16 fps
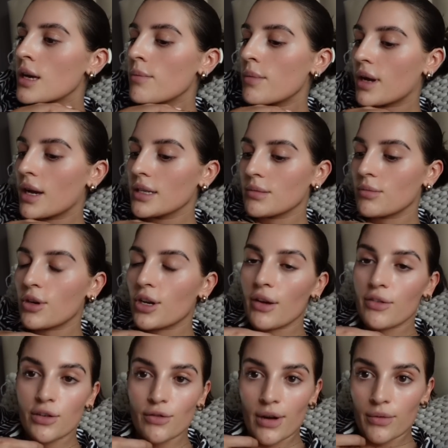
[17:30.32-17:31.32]
because I'm going to
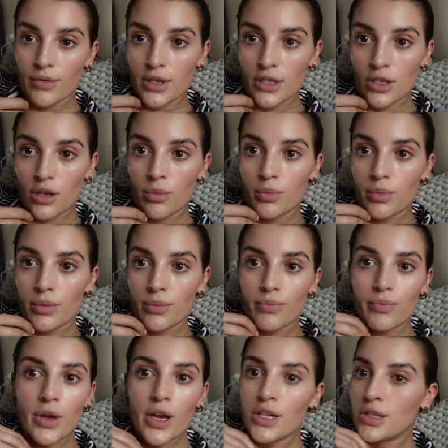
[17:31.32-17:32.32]
have to round this up
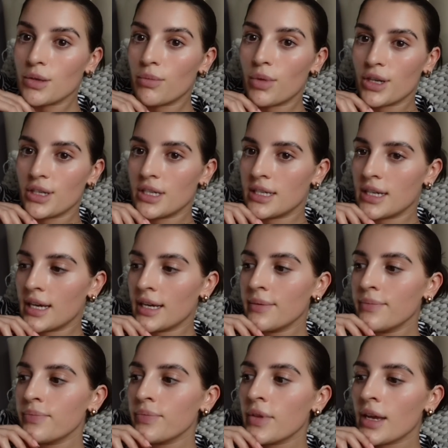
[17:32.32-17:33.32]
at some point today.
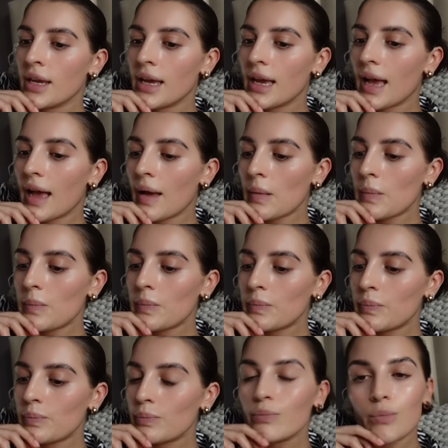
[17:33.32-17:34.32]

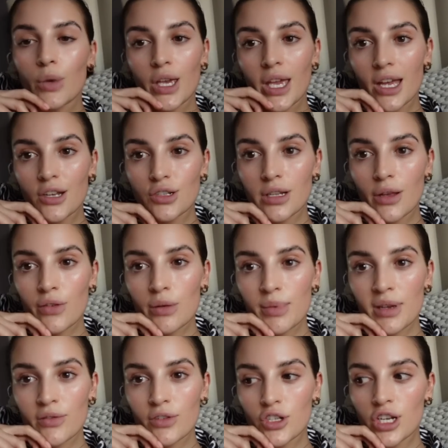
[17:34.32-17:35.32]
But yeah, just having a
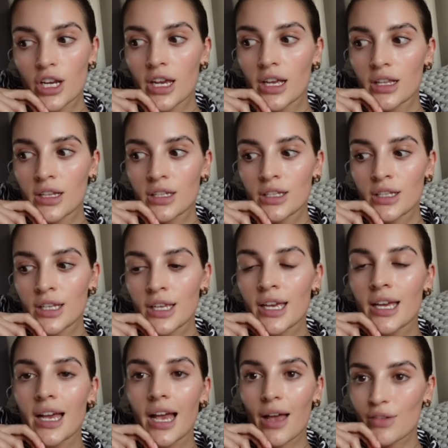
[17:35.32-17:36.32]
bit of a chill,
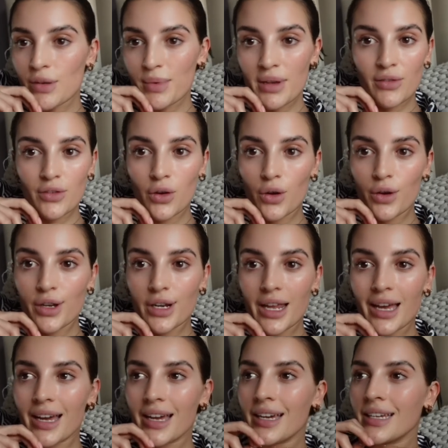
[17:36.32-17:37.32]
having a bit of an
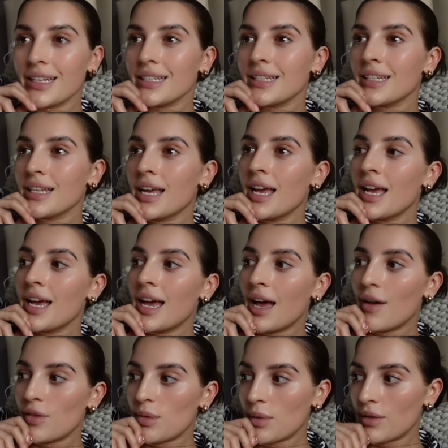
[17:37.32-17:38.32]
organise,
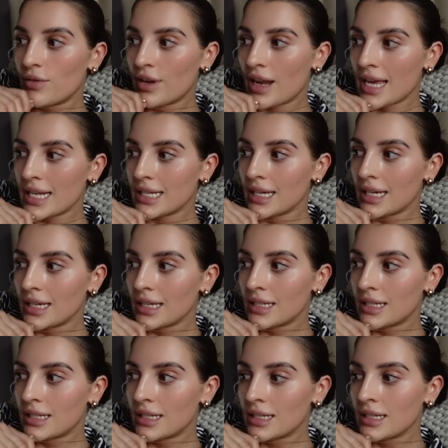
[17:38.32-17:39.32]
having a bit of an
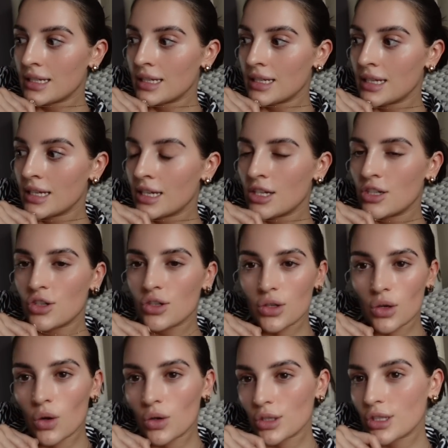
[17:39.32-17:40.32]
edit,
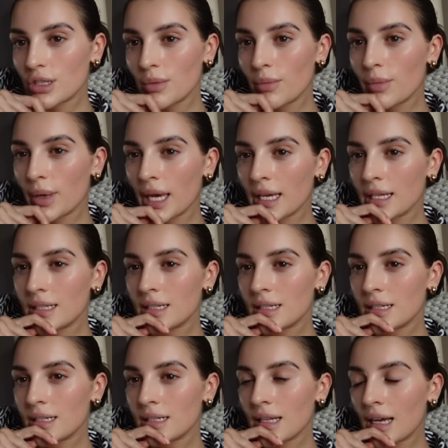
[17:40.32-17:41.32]
just ordered some
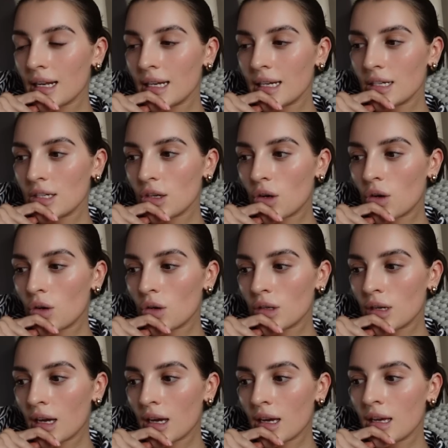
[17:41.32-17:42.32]
bits that I needed to
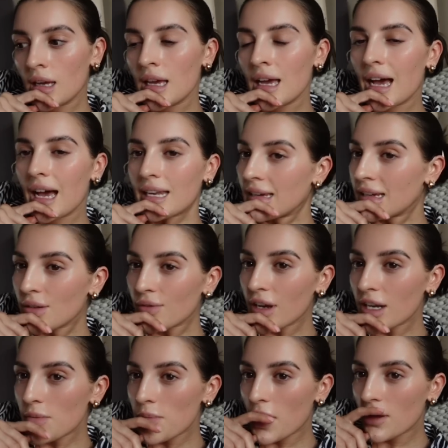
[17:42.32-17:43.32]
order. I need to
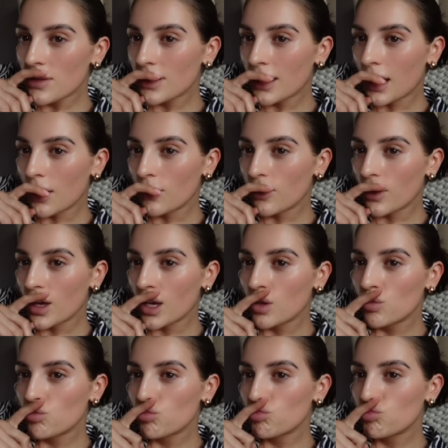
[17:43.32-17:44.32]
find a birthday outfit.